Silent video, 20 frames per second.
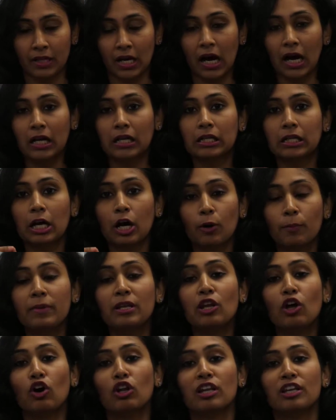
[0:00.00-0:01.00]
a
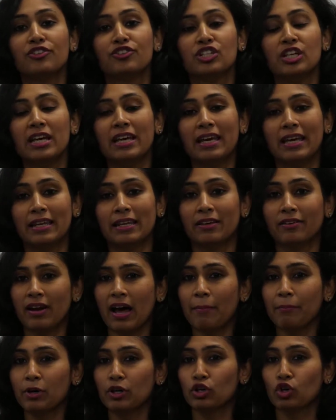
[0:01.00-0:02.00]
terminology in
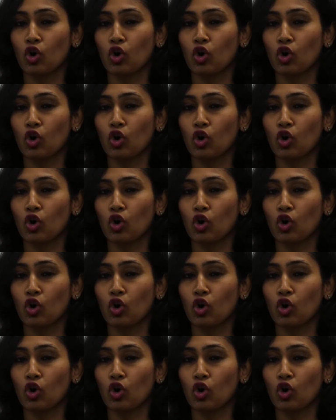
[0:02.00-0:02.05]
grammar